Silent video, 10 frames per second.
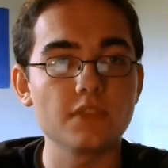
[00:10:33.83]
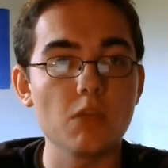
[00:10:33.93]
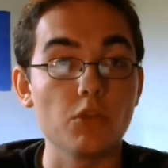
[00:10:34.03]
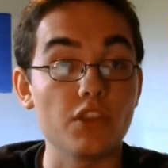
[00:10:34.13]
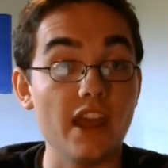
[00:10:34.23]

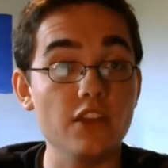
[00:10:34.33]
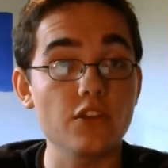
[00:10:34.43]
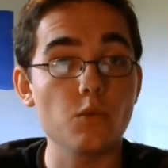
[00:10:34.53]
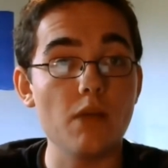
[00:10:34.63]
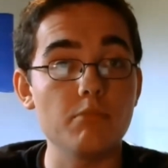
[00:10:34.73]
more than any
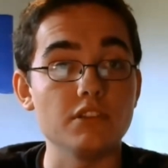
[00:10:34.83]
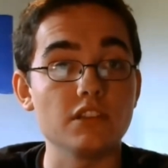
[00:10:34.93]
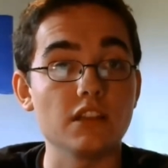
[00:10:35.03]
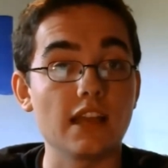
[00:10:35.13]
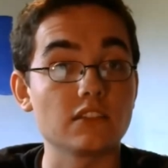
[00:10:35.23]
other weapon to
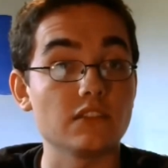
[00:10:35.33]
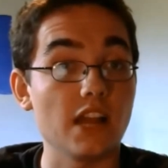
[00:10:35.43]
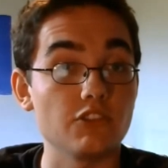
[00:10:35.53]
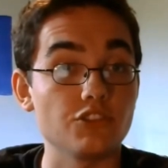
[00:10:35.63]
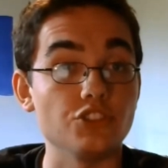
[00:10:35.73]
the likes of
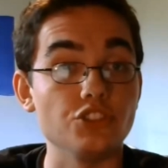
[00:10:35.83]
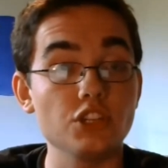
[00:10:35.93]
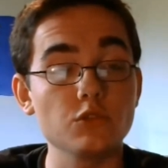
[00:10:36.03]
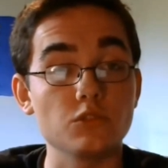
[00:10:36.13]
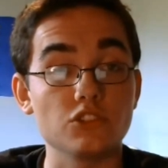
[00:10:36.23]
Harrison
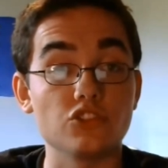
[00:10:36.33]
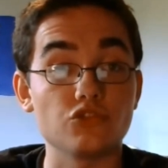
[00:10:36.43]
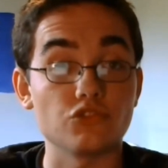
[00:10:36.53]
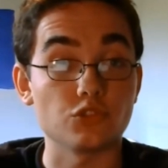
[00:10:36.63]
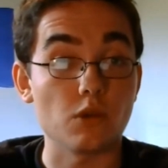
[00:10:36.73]
Jones, which
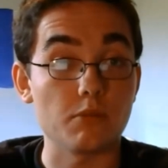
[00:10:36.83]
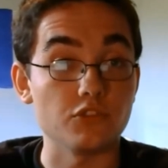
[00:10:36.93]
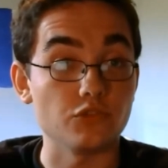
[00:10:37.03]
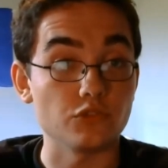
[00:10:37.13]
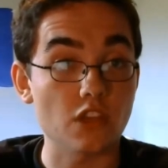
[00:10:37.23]
destroys your weapon
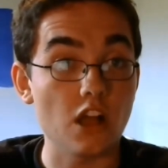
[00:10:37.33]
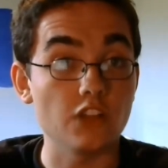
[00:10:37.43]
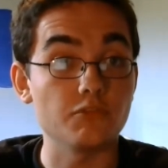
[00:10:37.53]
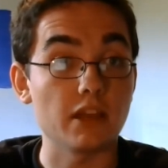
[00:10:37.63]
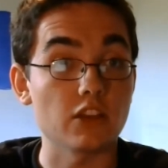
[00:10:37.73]
and draws
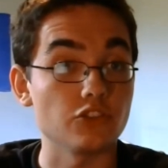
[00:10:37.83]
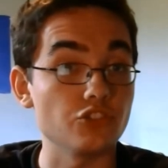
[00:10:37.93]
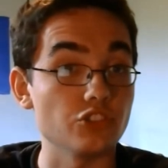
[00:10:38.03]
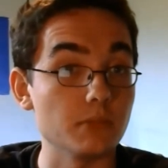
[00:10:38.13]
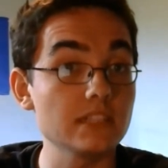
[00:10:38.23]
cards depending on its
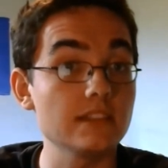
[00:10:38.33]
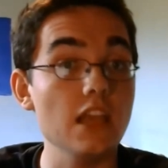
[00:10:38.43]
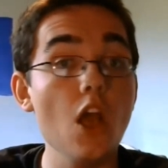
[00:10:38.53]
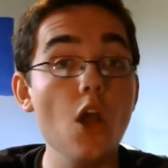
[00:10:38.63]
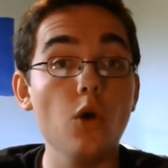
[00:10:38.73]
durability,
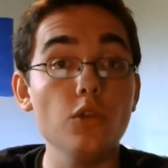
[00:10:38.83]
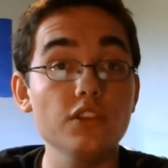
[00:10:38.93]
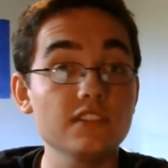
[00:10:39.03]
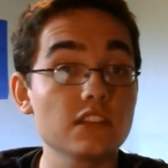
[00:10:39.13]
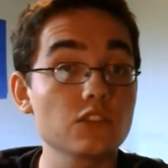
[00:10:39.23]
or the
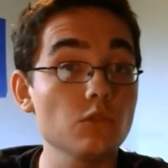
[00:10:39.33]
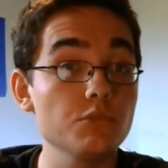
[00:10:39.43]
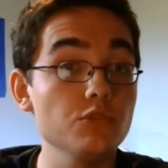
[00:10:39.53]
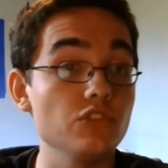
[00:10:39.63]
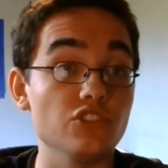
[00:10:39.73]
Acidic Swamp
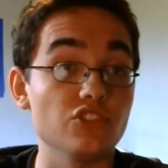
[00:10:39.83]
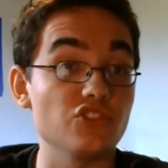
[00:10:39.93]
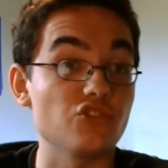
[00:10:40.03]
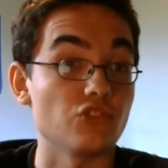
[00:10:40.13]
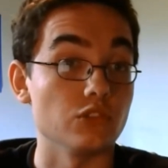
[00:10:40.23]
Boost that just
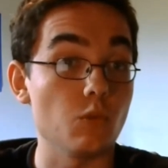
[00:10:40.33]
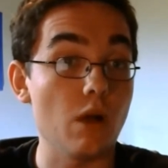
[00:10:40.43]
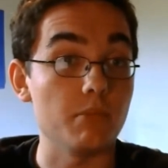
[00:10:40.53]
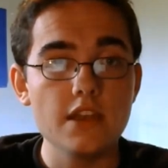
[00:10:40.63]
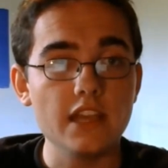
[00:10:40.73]
destroys your
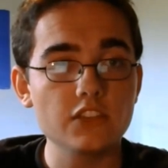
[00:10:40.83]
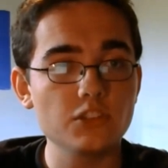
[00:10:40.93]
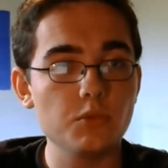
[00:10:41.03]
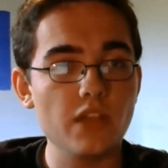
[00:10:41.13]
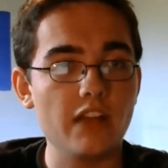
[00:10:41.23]
weapon. Next
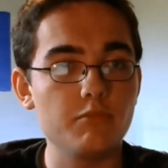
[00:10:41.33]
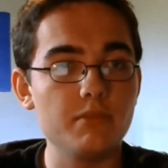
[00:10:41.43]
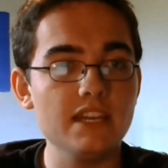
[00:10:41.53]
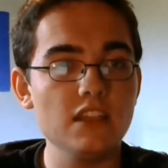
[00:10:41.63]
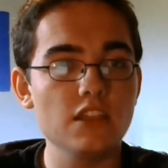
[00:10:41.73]
up we have
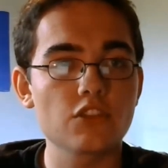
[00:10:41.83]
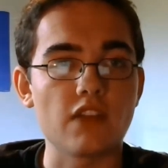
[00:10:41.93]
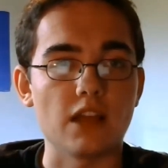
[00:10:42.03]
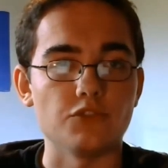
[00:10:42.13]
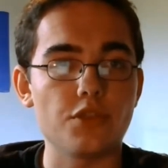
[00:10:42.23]
Beneath the
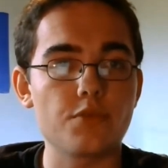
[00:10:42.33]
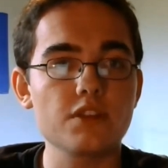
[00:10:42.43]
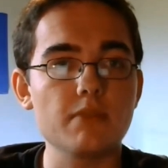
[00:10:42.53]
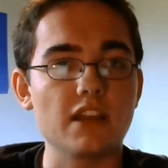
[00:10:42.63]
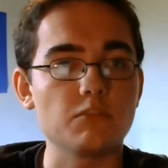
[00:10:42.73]
Grounds, a
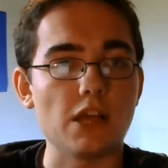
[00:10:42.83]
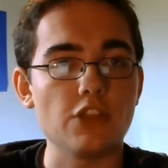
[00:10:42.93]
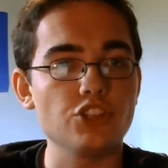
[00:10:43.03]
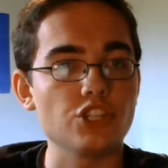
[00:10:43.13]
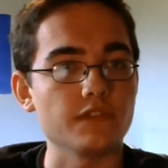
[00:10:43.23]
3 mana spell
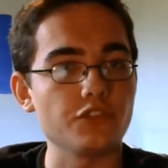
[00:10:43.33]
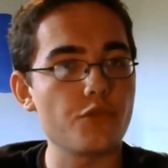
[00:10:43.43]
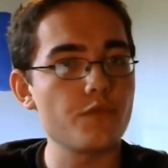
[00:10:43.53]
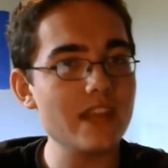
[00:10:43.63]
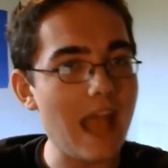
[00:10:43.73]
that shuffles
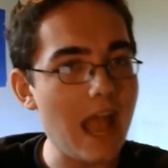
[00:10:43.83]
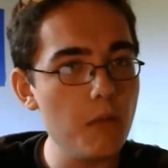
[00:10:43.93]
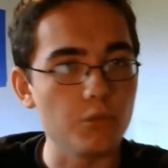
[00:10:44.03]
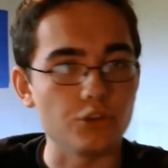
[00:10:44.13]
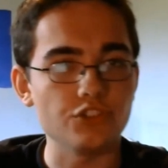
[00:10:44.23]
3
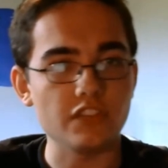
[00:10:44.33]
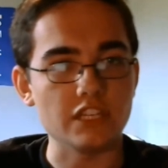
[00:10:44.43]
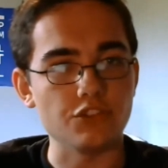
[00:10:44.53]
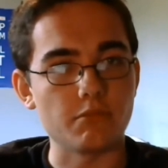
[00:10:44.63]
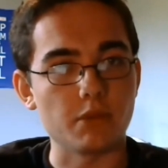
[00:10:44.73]
ambushes
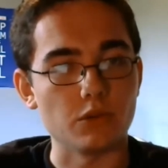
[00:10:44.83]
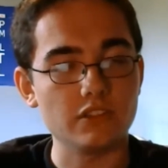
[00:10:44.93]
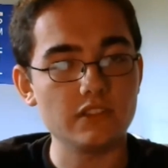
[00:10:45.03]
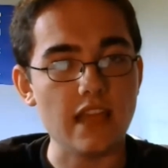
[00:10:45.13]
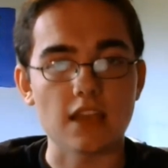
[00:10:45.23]
into your
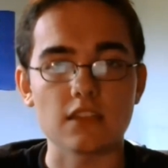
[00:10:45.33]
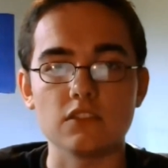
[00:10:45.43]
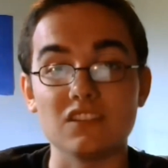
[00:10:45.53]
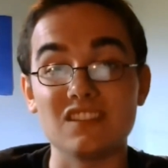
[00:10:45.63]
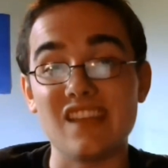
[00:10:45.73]
opponent's deck.
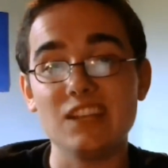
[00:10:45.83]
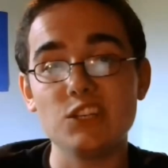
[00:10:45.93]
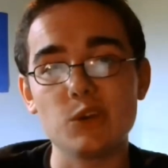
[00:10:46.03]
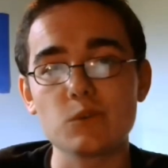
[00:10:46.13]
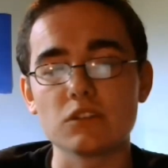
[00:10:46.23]
This is a
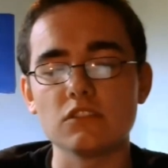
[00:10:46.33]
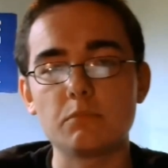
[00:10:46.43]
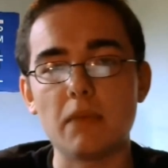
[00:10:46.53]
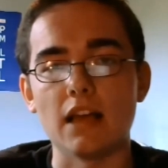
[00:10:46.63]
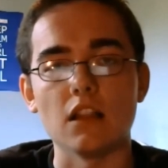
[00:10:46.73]
token
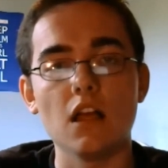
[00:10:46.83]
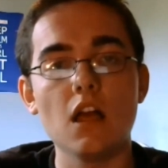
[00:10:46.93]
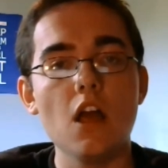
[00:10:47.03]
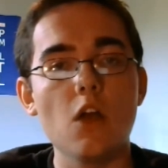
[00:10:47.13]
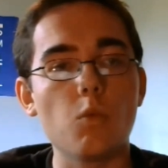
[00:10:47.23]
spell.
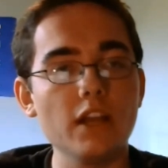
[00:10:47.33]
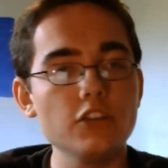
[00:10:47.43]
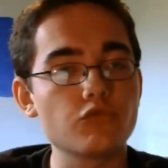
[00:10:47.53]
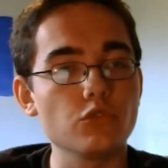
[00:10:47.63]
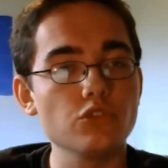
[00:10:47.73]
When
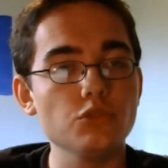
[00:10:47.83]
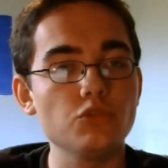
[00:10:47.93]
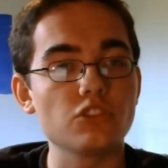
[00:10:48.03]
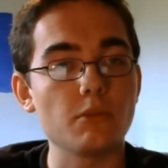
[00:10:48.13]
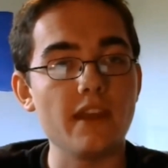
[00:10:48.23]
drawn, you
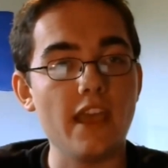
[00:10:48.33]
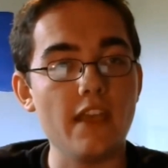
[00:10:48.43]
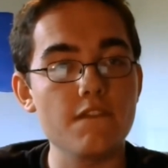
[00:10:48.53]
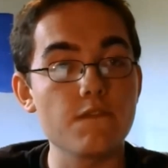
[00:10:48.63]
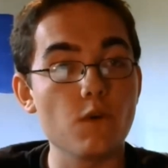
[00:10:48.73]
summon a
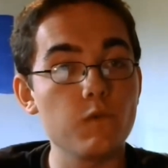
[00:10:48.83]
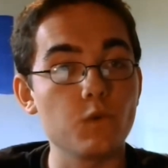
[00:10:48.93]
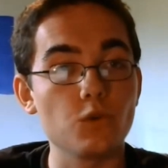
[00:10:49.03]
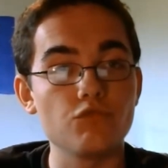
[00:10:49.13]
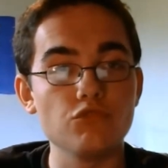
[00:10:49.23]

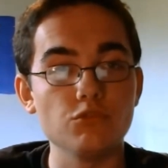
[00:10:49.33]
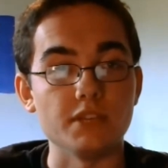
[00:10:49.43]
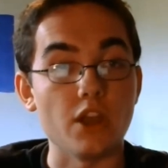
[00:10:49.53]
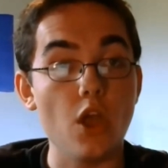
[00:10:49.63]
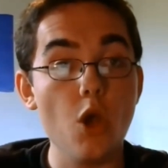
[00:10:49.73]
4/4
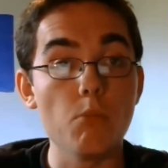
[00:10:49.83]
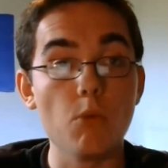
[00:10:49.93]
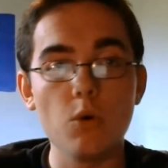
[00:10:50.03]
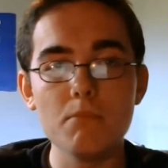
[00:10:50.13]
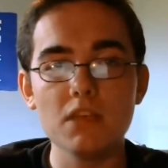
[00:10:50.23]
Nerubian.
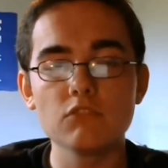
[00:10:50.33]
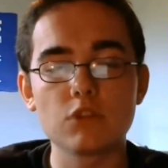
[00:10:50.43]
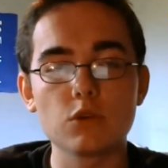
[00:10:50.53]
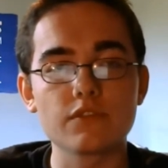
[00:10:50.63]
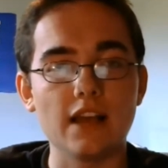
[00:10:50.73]
More mill
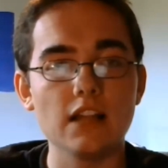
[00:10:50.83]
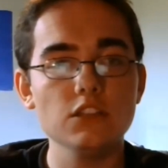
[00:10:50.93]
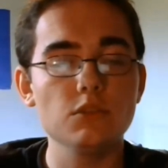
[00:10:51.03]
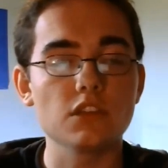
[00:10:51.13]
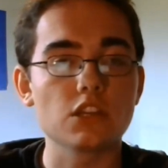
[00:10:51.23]
rogue
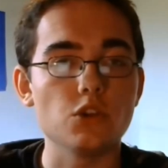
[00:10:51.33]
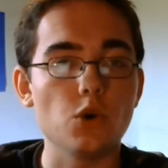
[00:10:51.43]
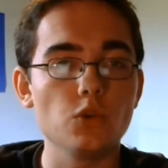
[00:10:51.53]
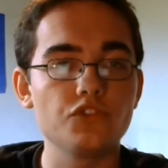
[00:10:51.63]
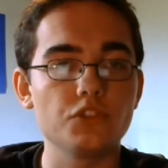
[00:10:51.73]
value that can
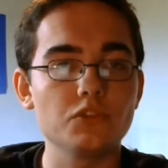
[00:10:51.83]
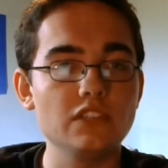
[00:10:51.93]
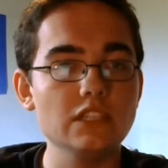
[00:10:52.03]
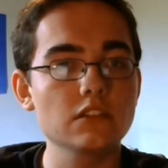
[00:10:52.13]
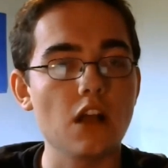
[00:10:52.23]
also
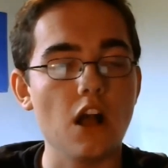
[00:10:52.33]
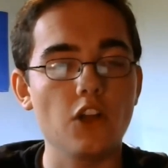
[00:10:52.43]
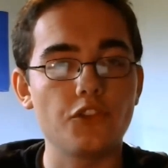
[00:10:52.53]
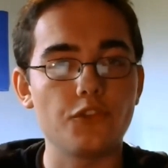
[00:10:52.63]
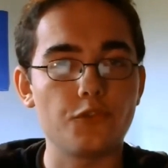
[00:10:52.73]
steal
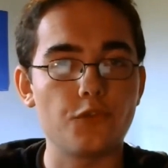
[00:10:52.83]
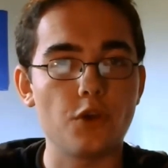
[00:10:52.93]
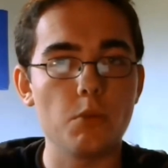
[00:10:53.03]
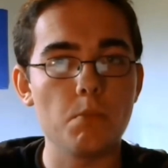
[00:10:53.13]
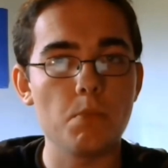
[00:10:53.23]
cards
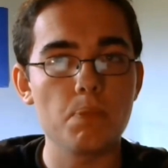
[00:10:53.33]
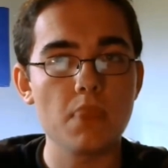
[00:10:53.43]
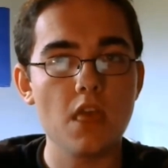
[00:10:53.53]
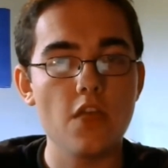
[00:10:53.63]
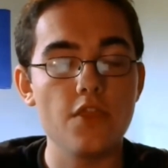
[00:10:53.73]
from
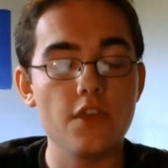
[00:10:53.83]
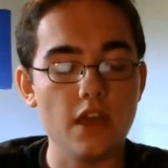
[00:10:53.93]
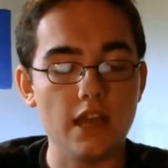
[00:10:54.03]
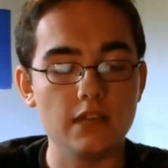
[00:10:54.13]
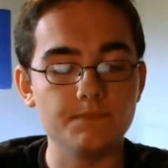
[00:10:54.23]

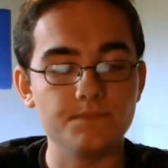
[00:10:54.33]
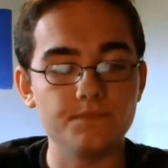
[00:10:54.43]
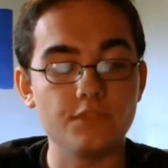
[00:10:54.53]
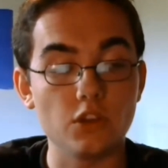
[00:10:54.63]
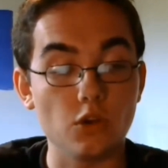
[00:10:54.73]

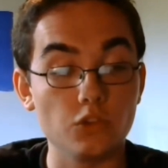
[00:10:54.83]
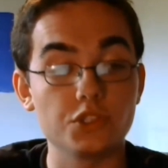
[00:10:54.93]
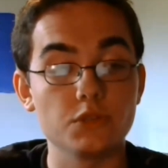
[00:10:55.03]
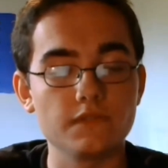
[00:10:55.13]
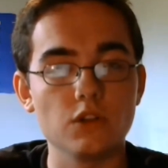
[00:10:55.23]
that
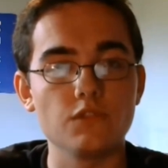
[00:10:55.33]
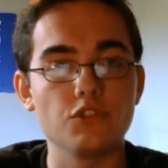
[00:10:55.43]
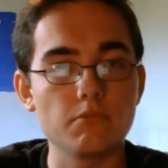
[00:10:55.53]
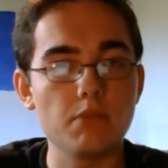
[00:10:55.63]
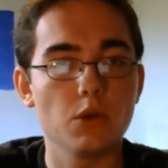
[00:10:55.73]
also involve
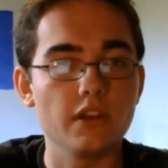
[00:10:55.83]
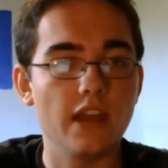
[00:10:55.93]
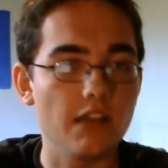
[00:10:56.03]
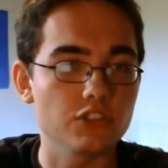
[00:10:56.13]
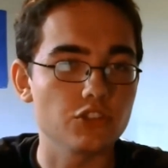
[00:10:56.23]
your opponent
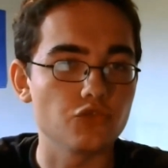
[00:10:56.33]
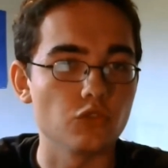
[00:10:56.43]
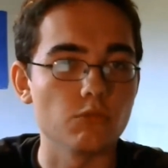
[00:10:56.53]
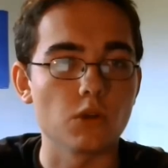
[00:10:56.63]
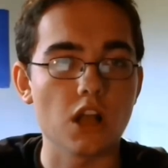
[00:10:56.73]
having to
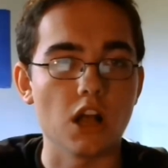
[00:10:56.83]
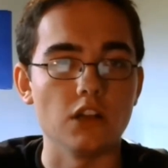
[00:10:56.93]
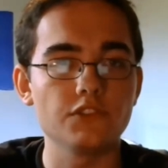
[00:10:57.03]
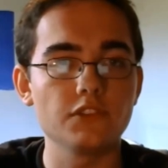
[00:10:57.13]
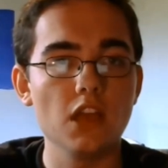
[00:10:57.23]
draw more
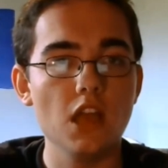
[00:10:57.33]
cards.